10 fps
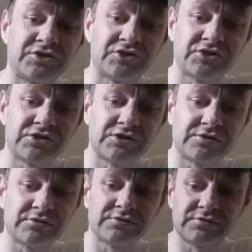was
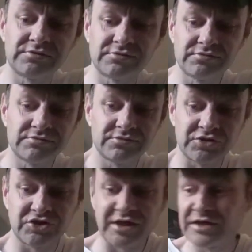
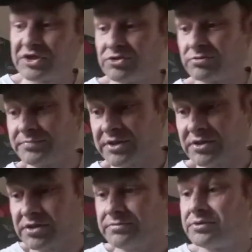charity shop
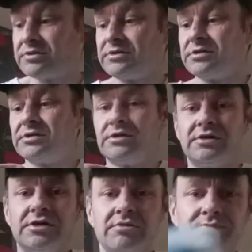pick up.
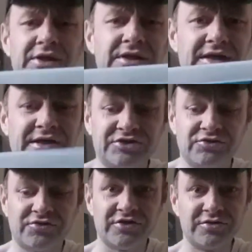PES
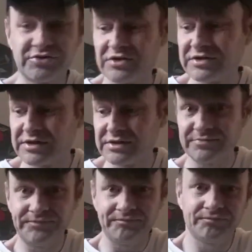2008.